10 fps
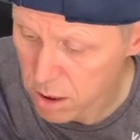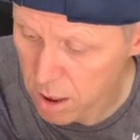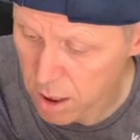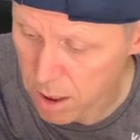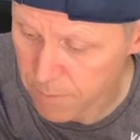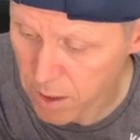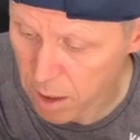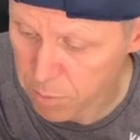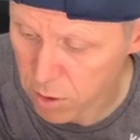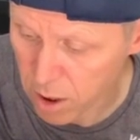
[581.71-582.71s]
um,
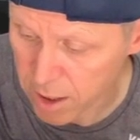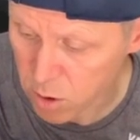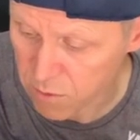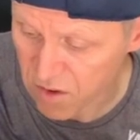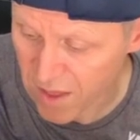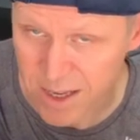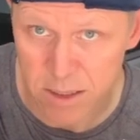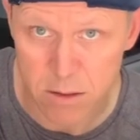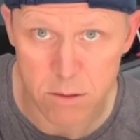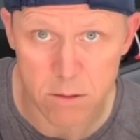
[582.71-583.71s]
I'll put the link up for
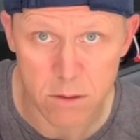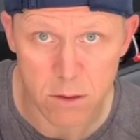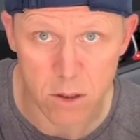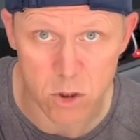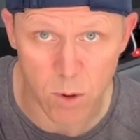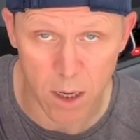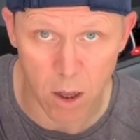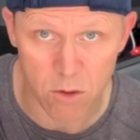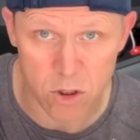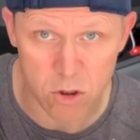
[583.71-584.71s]
that as well
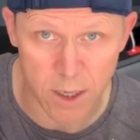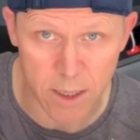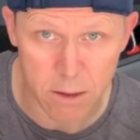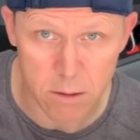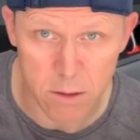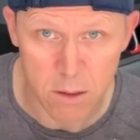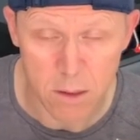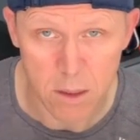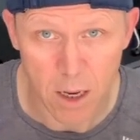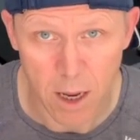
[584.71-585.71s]
on the screen.
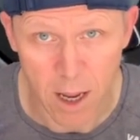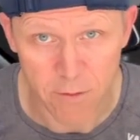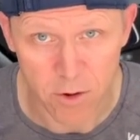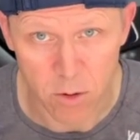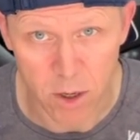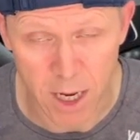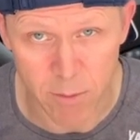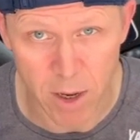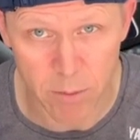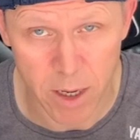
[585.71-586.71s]
If you don't want to
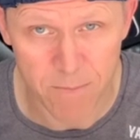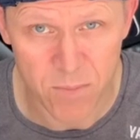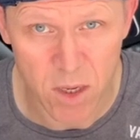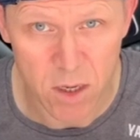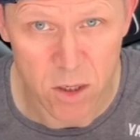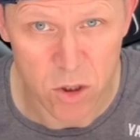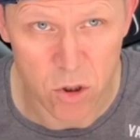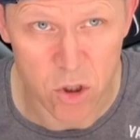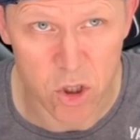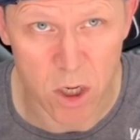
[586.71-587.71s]
email me,
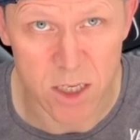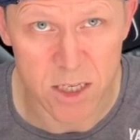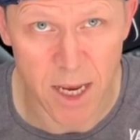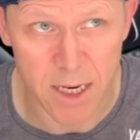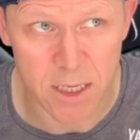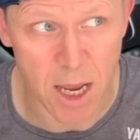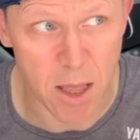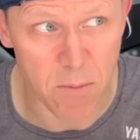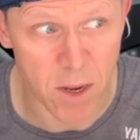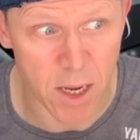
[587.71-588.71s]
just send
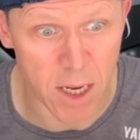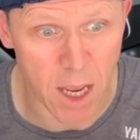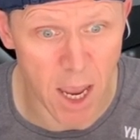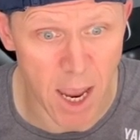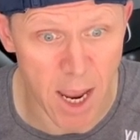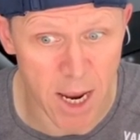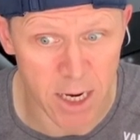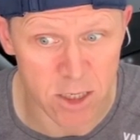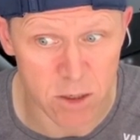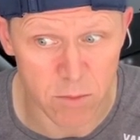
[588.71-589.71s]
me a
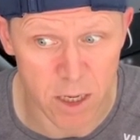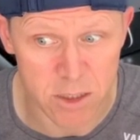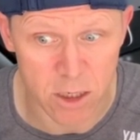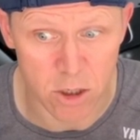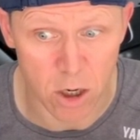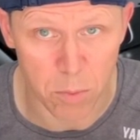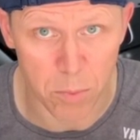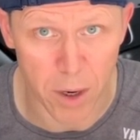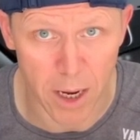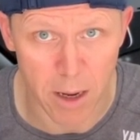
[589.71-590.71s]
instant message or
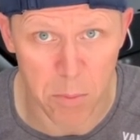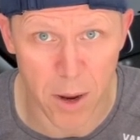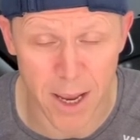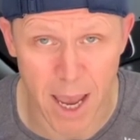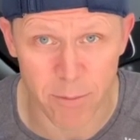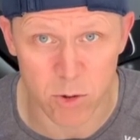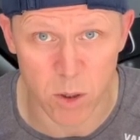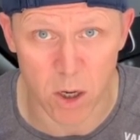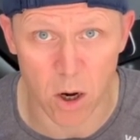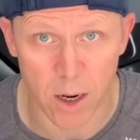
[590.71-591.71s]
a PM as
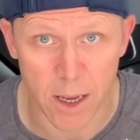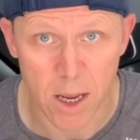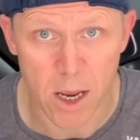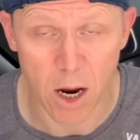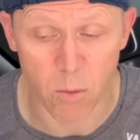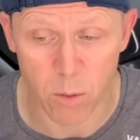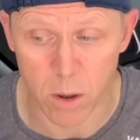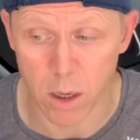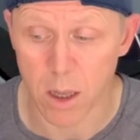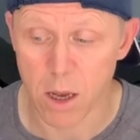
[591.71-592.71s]
we call it, and we
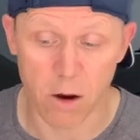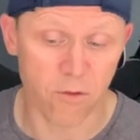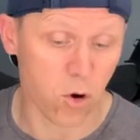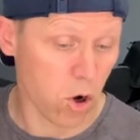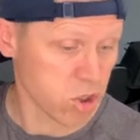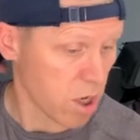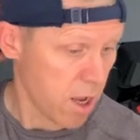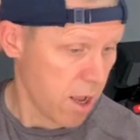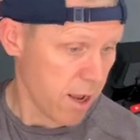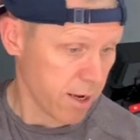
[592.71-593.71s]
will, of course,
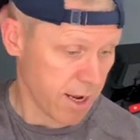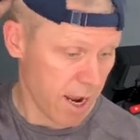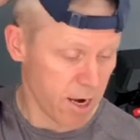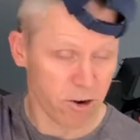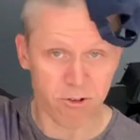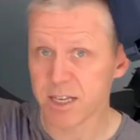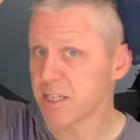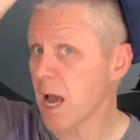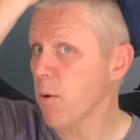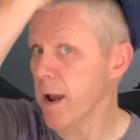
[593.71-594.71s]
get your address
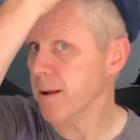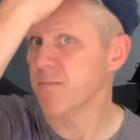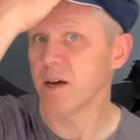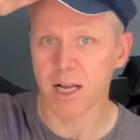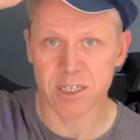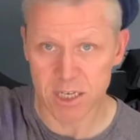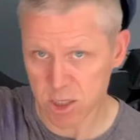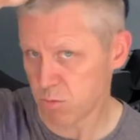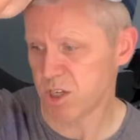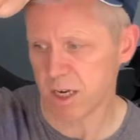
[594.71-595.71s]
that way, and I'll send you
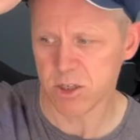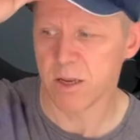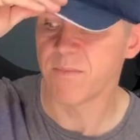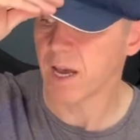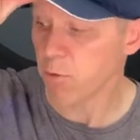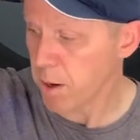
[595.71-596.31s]
some stickers. That